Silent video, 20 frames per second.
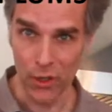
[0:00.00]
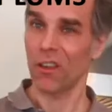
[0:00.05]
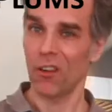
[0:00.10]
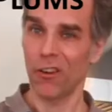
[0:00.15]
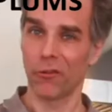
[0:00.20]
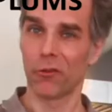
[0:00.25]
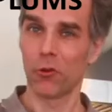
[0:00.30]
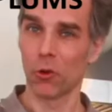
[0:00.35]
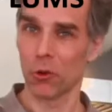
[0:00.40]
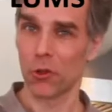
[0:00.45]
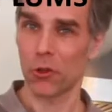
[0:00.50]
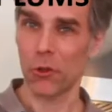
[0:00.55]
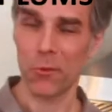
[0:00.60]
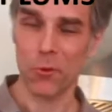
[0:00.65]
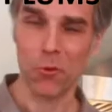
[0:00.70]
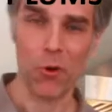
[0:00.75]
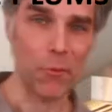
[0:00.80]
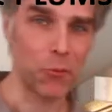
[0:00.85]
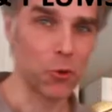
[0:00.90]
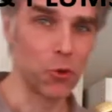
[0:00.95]
Of course,
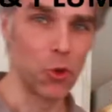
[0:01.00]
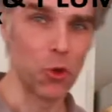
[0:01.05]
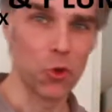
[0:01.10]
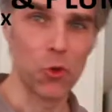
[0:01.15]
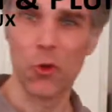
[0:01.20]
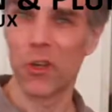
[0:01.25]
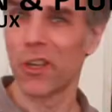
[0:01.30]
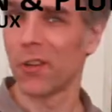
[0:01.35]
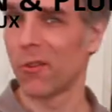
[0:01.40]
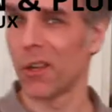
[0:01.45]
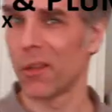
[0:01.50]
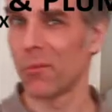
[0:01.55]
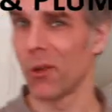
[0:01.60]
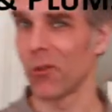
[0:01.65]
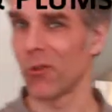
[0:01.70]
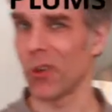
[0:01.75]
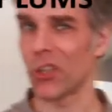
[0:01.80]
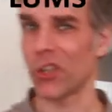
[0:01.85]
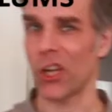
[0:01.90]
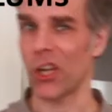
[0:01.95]
subscribe to the Cooking with
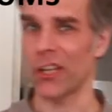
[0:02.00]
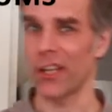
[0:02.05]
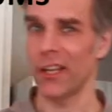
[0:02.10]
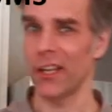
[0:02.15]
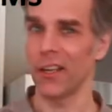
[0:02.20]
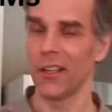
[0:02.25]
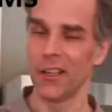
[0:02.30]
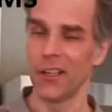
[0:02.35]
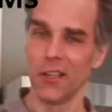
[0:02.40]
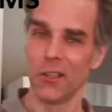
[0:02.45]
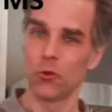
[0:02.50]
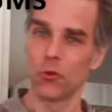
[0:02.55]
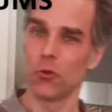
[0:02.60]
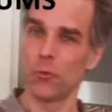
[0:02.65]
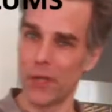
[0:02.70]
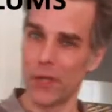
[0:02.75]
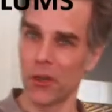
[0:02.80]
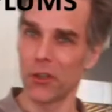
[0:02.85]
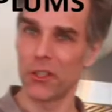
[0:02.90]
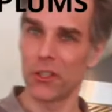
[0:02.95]
Benoit channel to
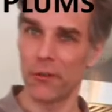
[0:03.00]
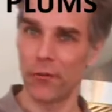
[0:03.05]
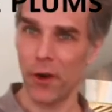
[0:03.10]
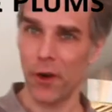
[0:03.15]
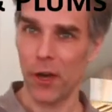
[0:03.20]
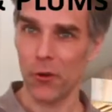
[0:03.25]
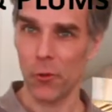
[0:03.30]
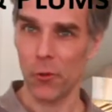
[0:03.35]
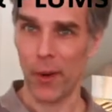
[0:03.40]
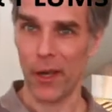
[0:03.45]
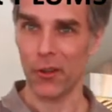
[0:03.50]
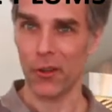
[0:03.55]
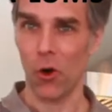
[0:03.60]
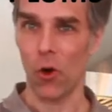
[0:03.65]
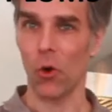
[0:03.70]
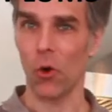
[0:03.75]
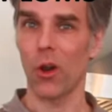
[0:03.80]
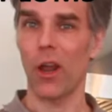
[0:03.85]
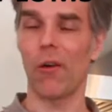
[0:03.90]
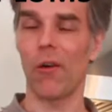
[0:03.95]
be notified about
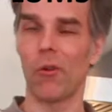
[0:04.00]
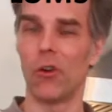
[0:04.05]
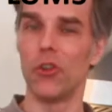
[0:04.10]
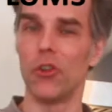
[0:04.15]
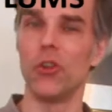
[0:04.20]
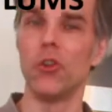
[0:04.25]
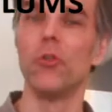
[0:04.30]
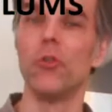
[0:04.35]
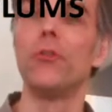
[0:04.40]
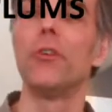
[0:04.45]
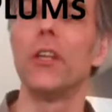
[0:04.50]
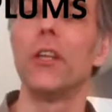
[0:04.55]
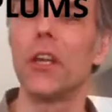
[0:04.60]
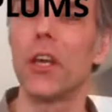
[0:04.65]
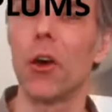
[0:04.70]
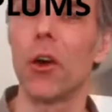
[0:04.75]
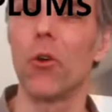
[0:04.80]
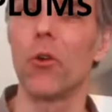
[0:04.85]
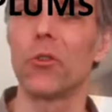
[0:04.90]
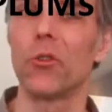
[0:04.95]
all our new
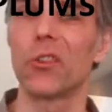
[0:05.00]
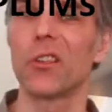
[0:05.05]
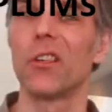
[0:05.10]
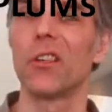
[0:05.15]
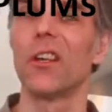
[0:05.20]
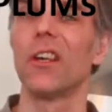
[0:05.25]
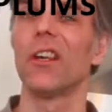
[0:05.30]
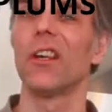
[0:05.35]
videos.